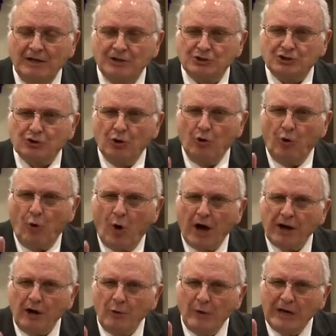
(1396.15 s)
So,
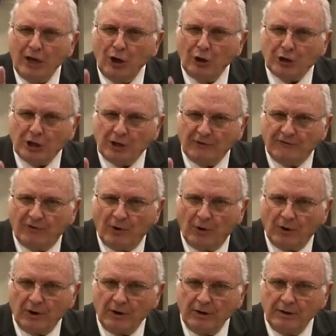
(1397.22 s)
what are we looking
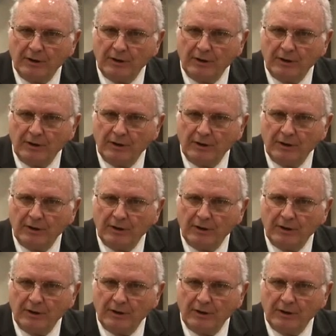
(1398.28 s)
for?